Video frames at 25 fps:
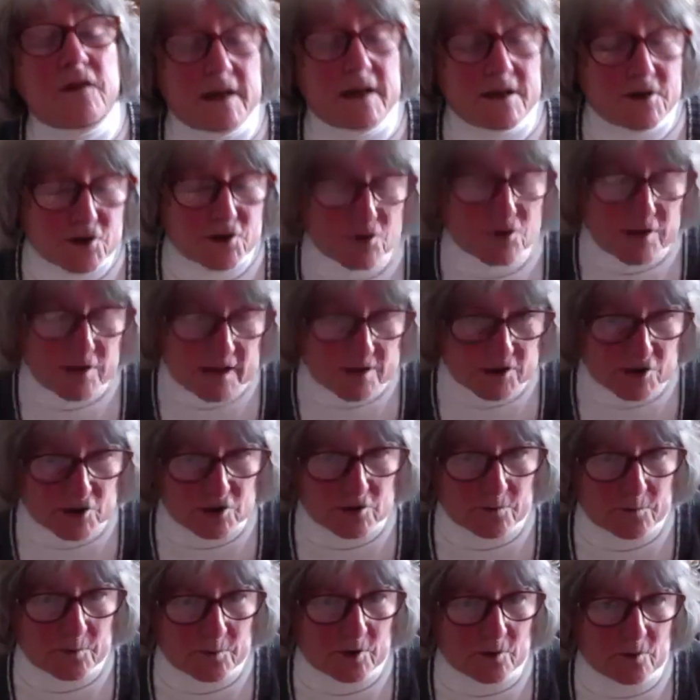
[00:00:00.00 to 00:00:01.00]
international
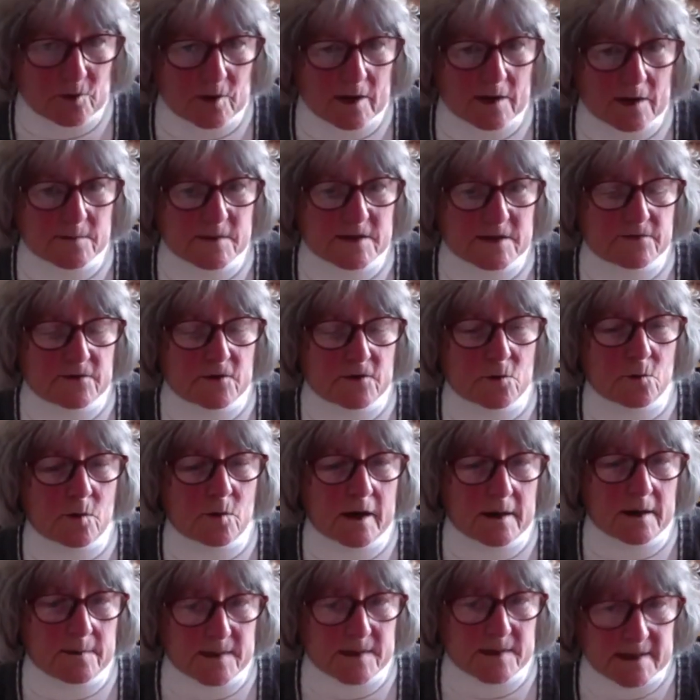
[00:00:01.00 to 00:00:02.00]
programs for the
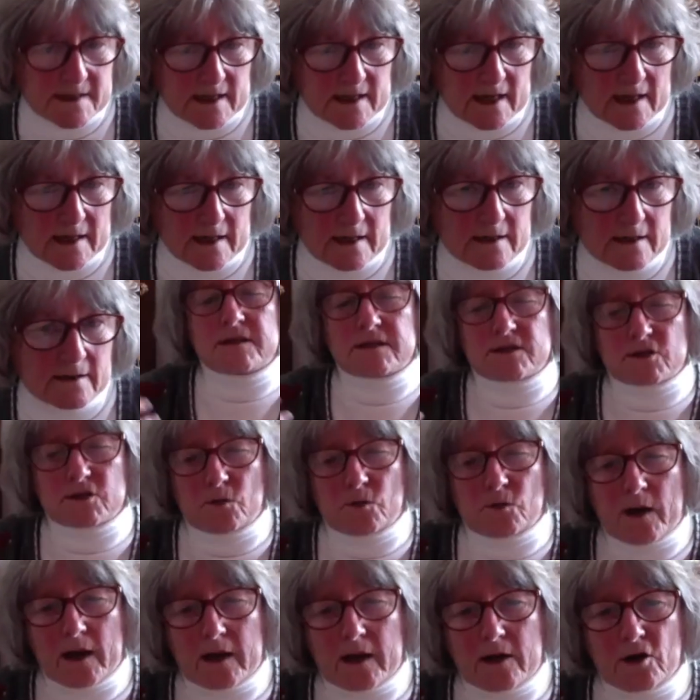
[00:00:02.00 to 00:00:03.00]
YMCA. So
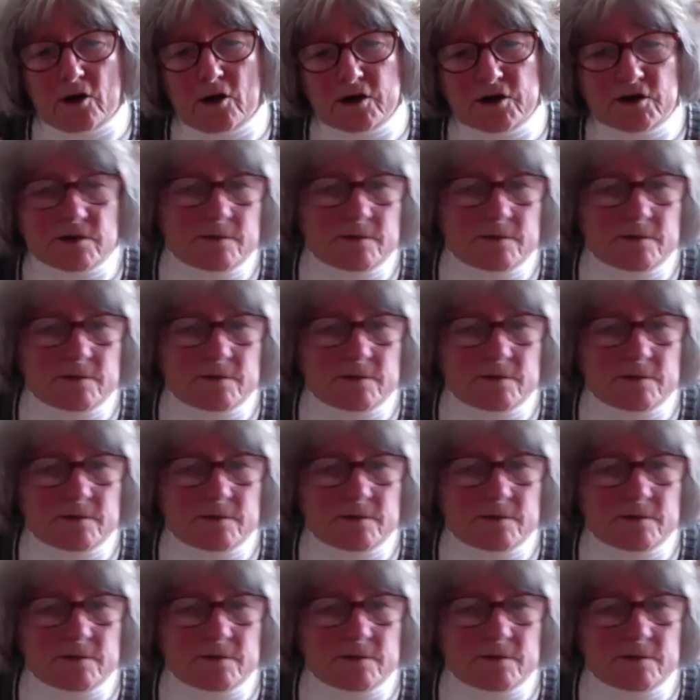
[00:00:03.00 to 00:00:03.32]
I got to